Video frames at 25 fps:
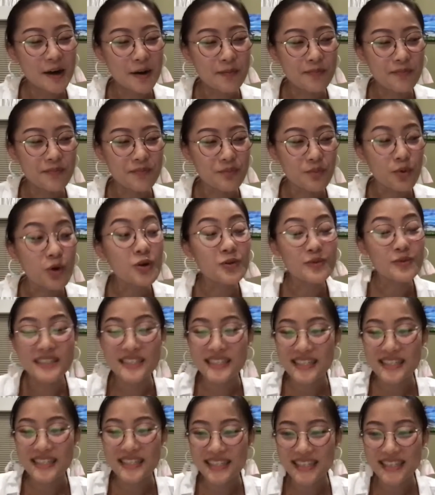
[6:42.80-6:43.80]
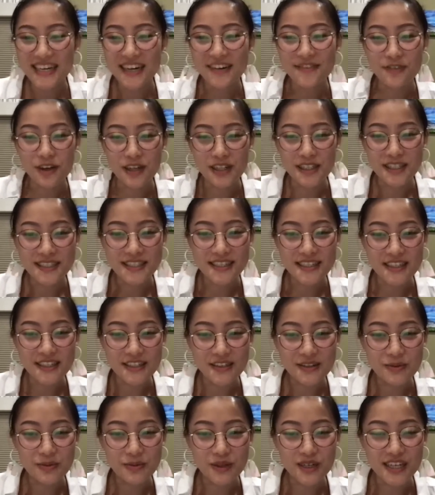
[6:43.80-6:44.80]
More recently, I
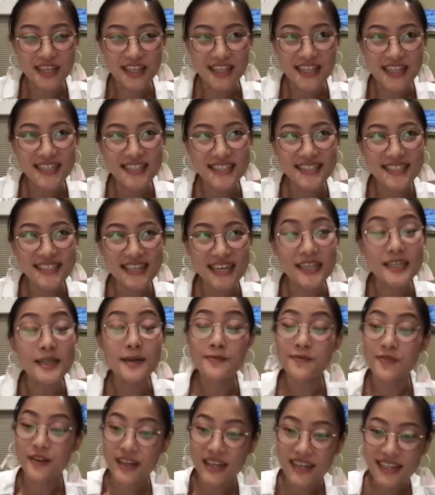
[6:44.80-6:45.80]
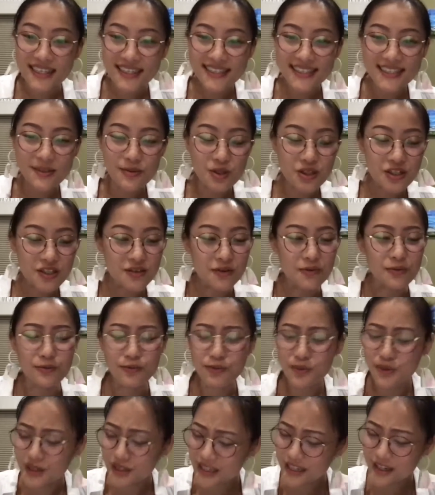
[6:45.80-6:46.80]
volunteered with Stand Up for Kids, which is a
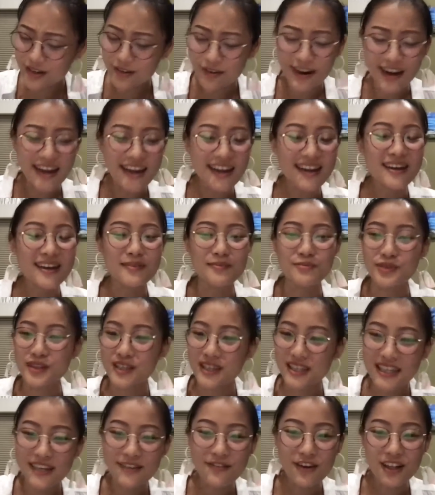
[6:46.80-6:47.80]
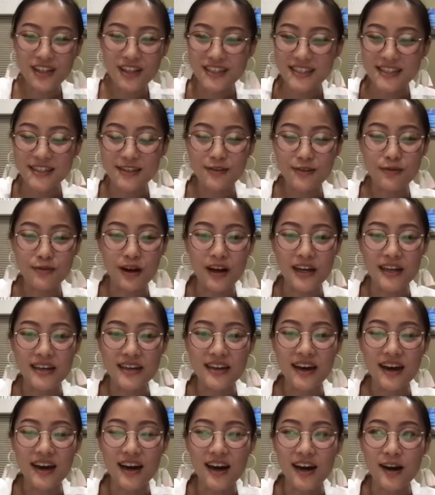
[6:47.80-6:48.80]
really great, completely volunteer-run
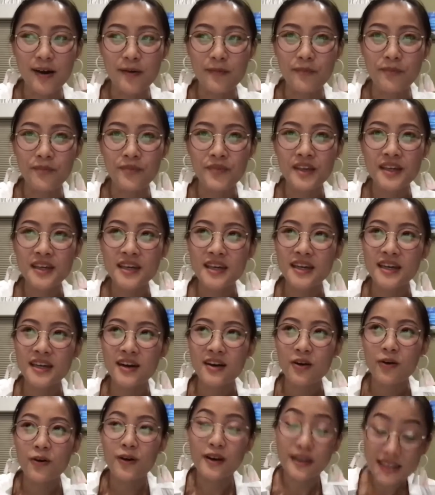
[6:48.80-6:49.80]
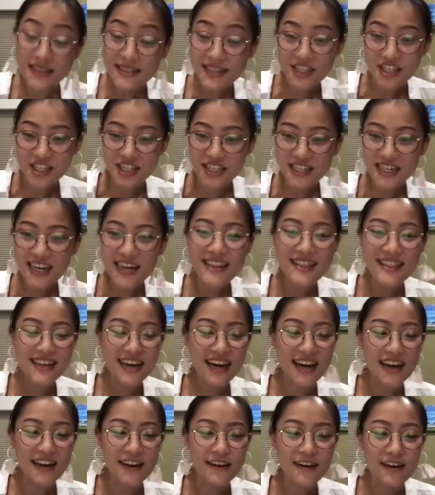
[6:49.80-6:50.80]
organization
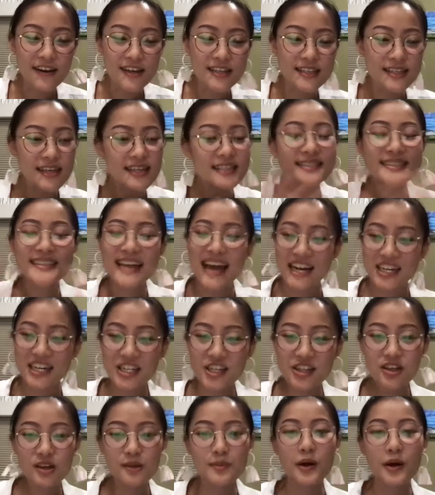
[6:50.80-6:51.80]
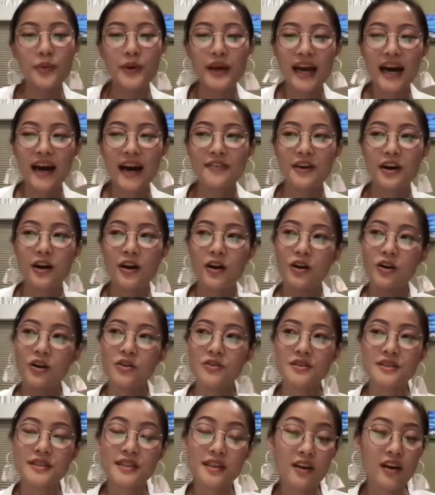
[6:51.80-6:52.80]
that it's national, but we have our
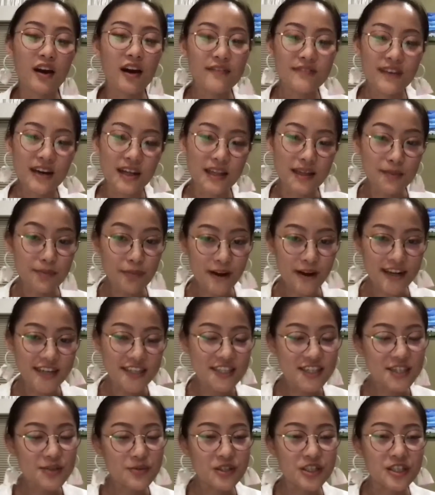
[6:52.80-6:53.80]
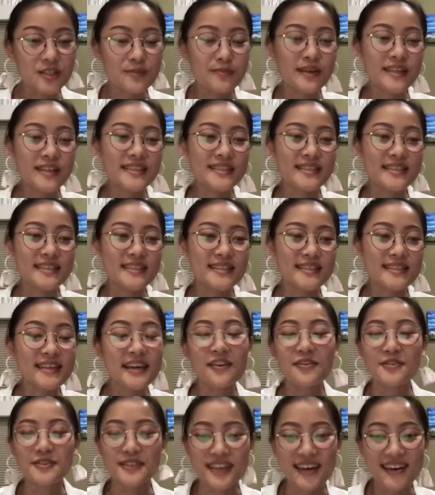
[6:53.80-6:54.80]
own Silicon Valley branch, which is based in San
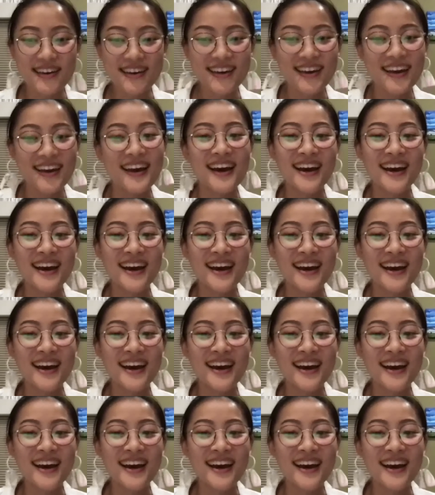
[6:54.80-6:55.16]
Jose.